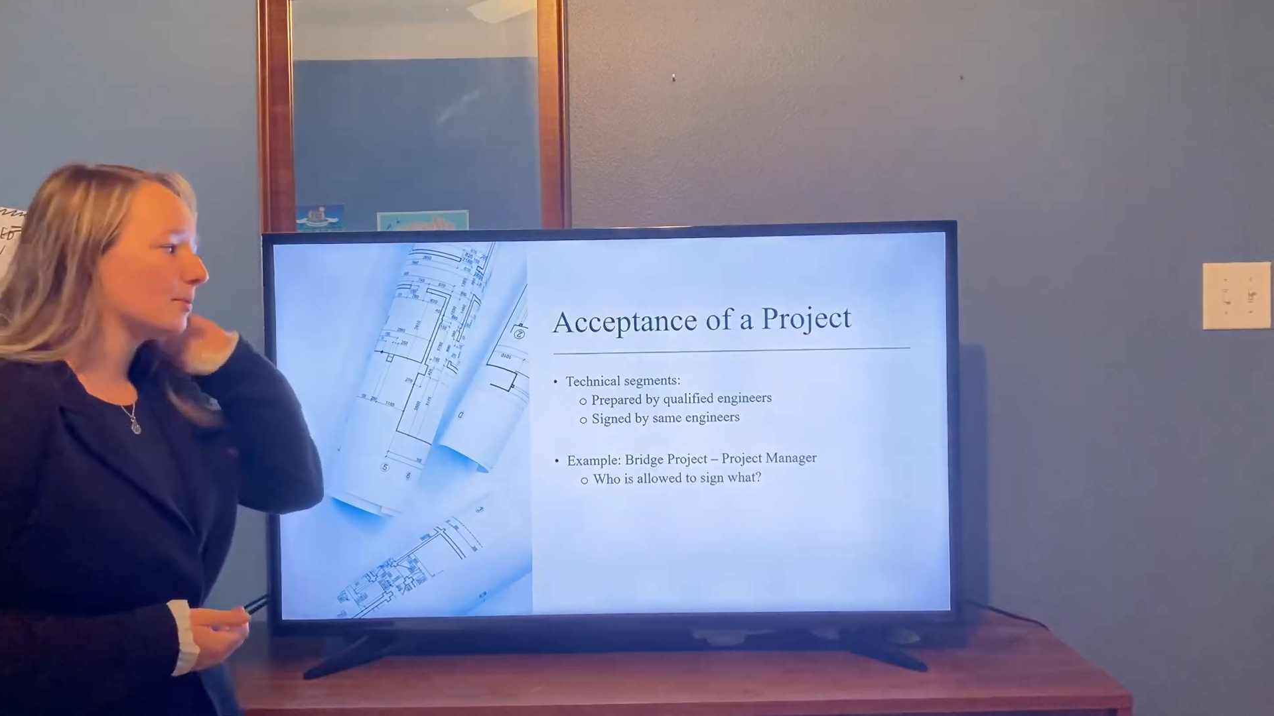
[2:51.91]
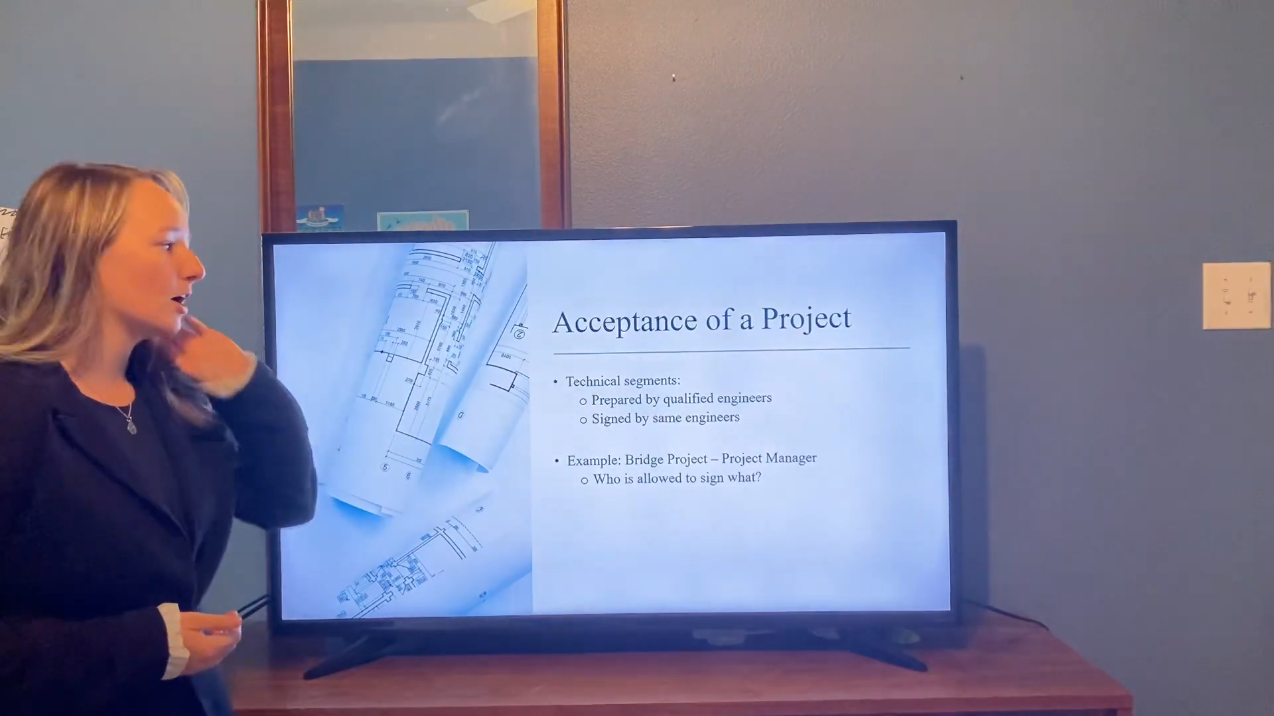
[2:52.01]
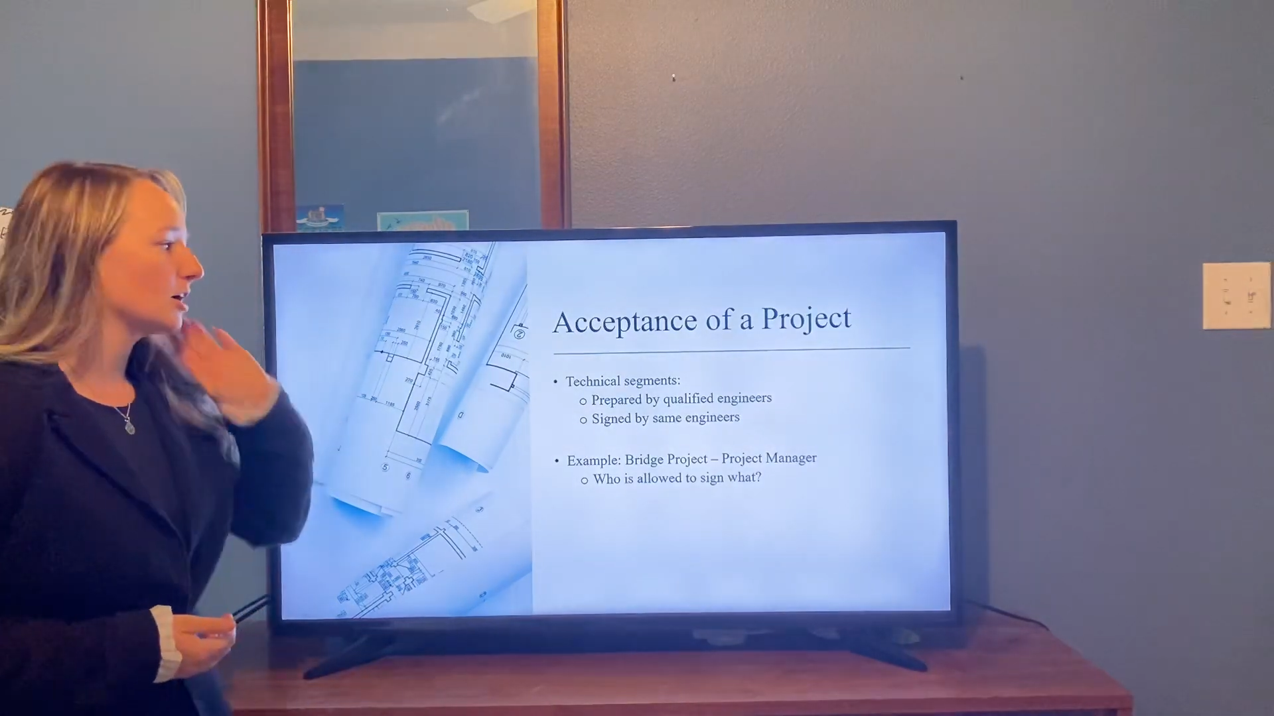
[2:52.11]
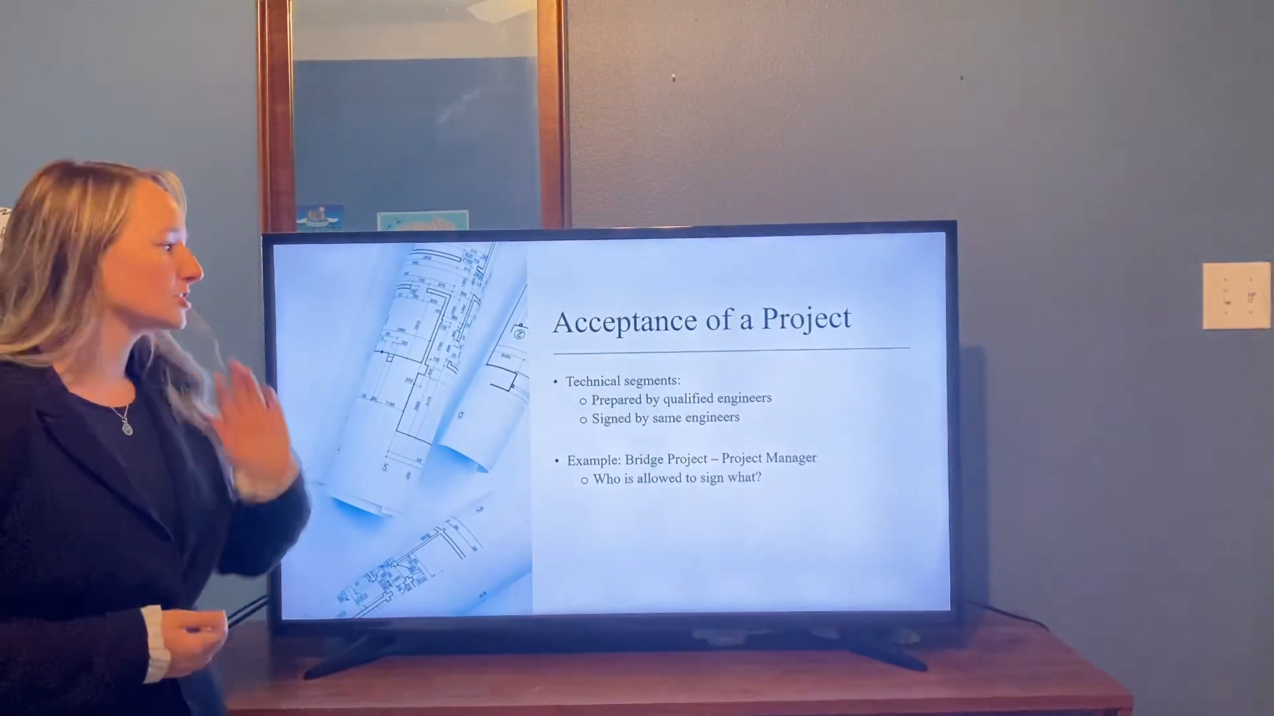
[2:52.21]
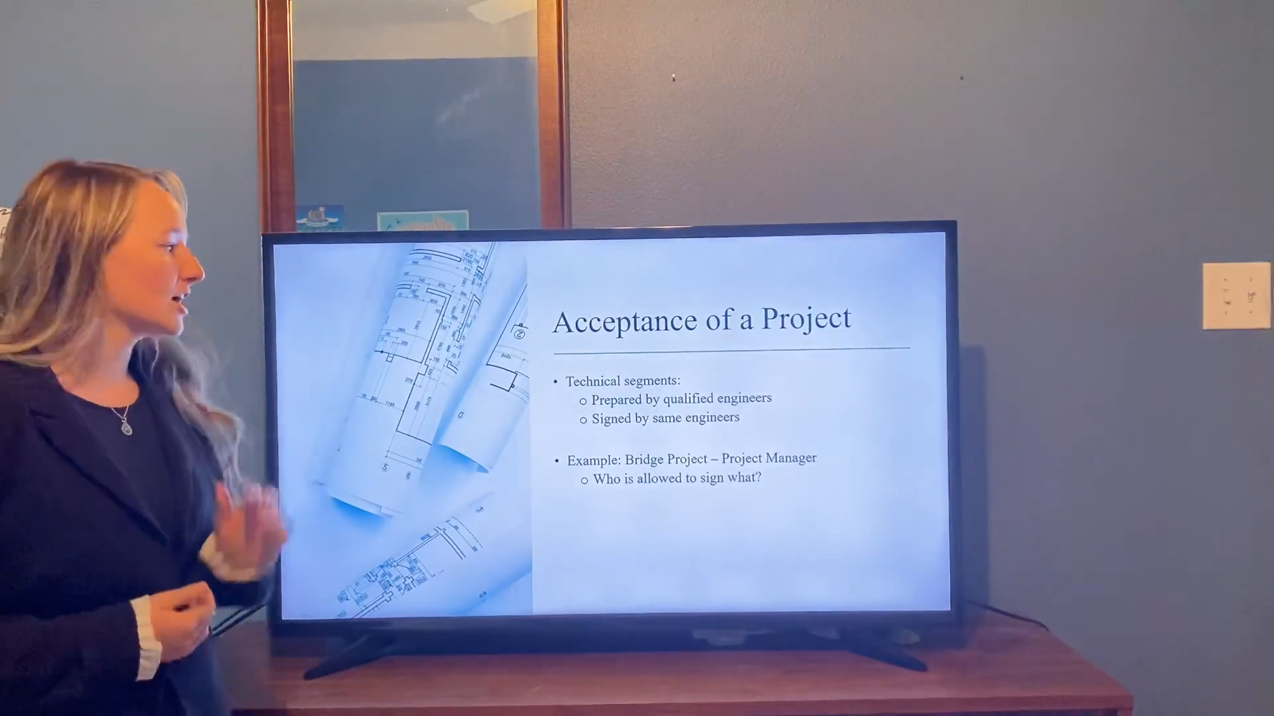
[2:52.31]

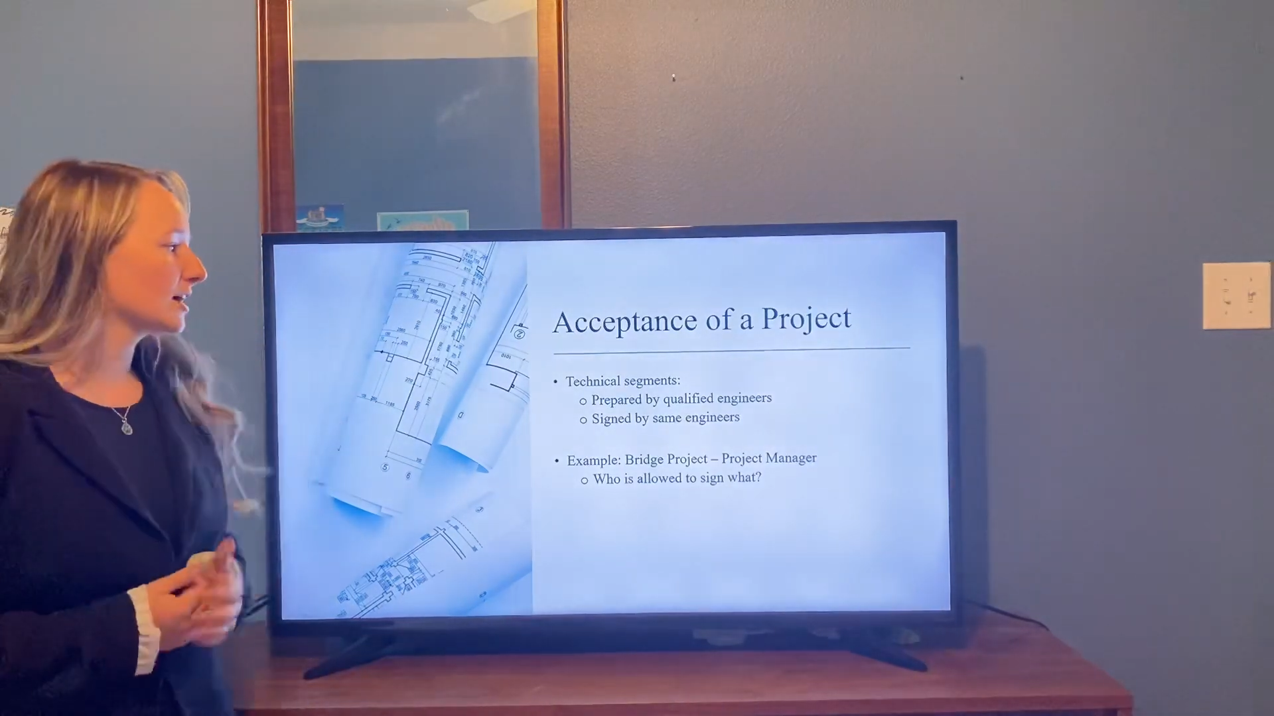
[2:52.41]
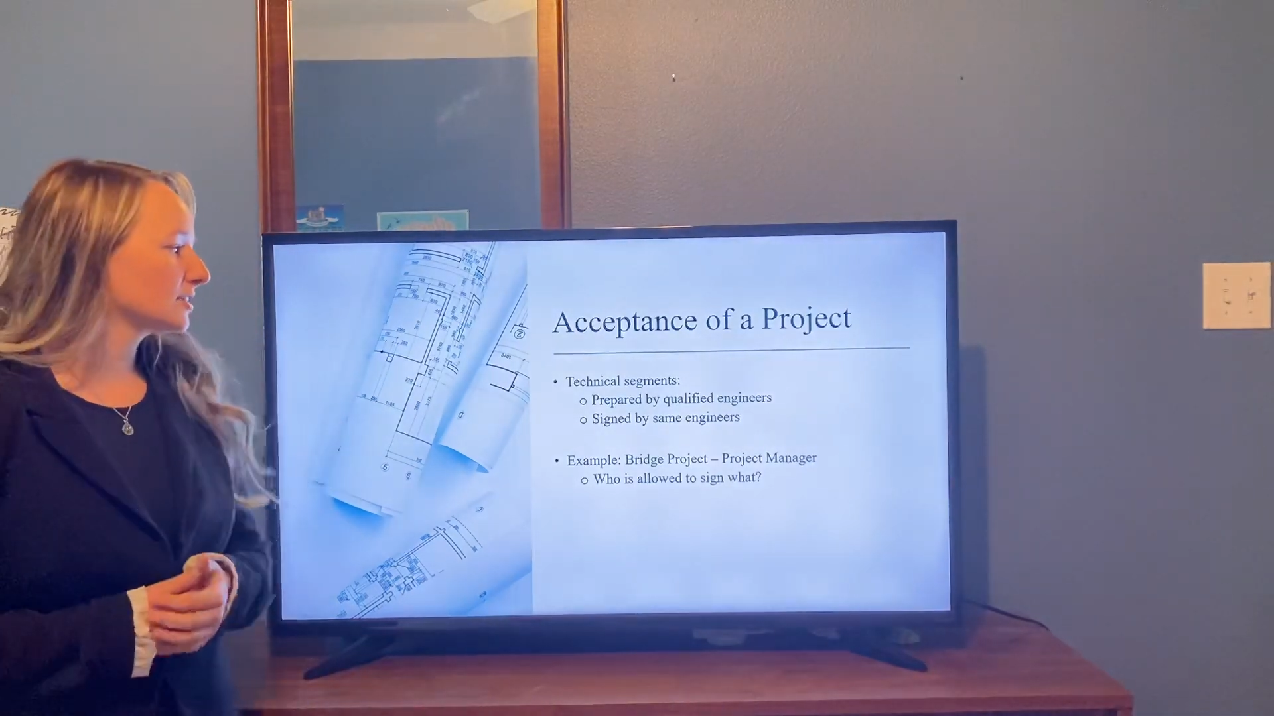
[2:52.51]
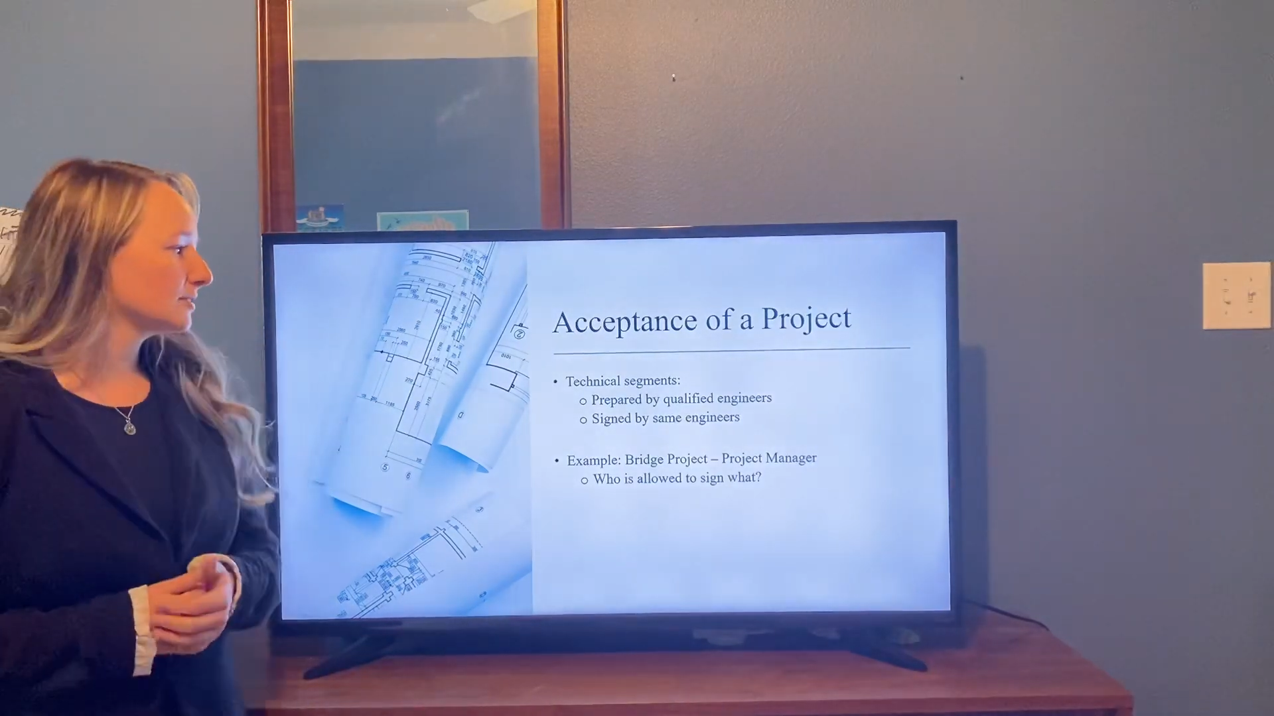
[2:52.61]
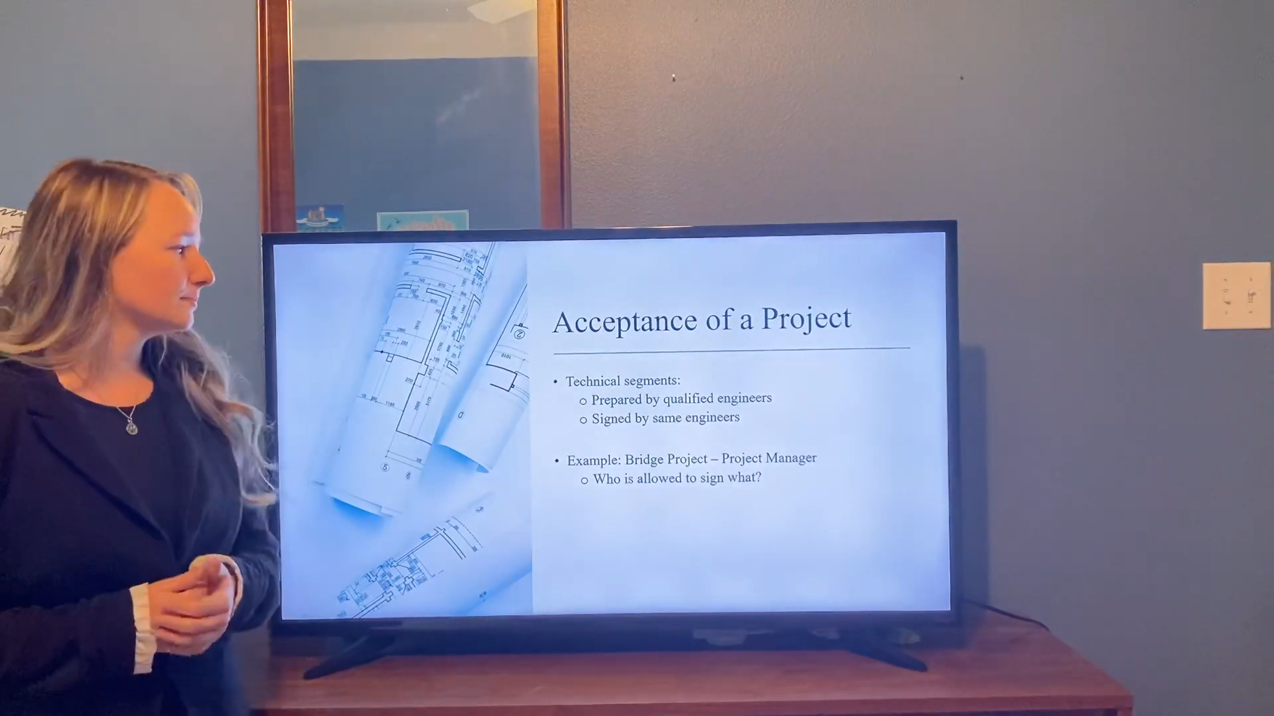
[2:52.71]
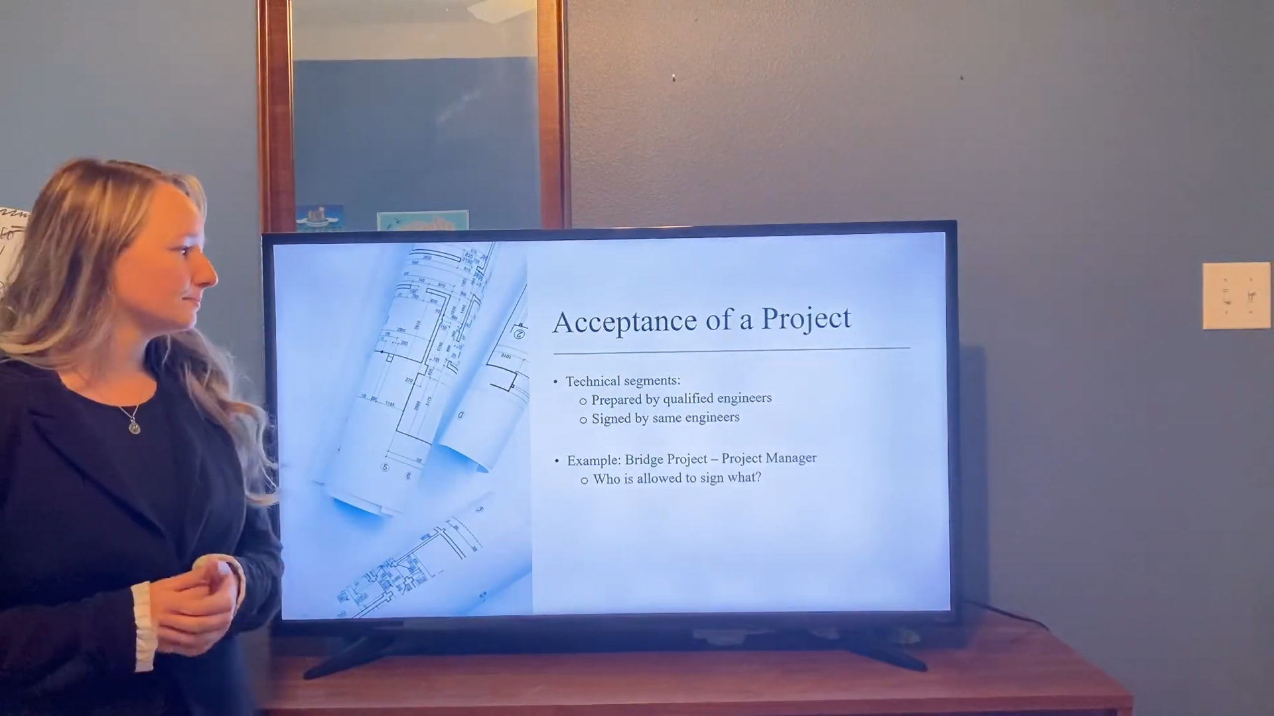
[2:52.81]
project.